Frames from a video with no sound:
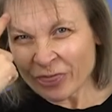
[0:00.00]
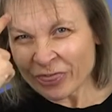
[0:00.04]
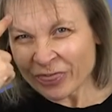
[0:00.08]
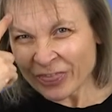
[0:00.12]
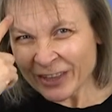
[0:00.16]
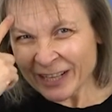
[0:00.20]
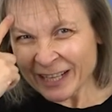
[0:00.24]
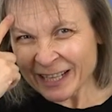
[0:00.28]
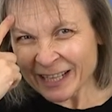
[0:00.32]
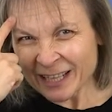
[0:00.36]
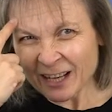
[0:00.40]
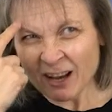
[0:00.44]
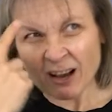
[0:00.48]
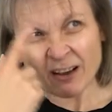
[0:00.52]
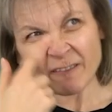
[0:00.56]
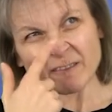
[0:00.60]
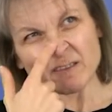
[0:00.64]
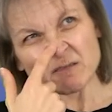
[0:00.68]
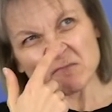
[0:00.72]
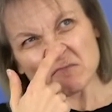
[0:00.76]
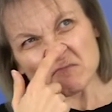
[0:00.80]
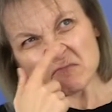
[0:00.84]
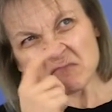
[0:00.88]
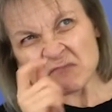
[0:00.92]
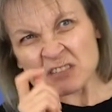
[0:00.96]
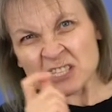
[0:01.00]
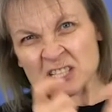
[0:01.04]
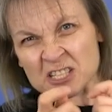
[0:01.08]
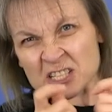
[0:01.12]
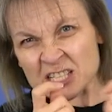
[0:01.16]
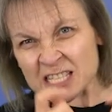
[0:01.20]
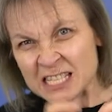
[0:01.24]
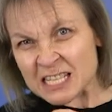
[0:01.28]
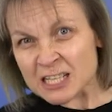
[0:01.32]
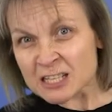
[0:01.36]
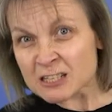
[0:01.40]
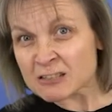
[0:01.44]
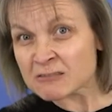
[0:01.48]
to tell us what they think are
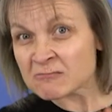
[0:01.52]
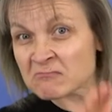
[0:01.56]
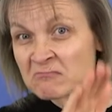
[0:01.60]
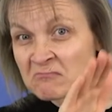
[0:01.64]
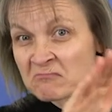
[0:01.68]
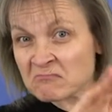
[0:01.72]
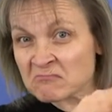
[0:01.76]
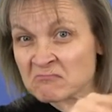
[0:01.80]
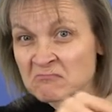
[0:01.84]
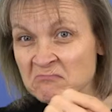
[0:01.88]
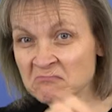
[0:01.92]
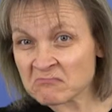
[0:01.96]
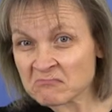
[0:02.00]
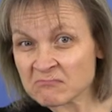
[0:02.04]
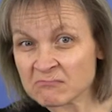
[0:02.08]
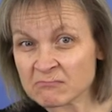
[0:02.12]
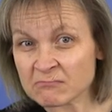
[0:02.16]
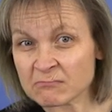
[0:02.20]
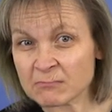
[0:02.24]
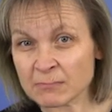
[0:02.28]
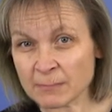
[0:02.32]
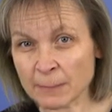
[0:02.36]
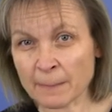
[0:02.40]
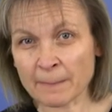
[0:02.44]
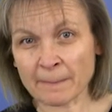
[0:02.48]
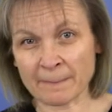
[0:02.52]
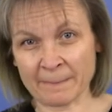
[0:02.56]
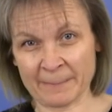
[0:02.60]
the possible changes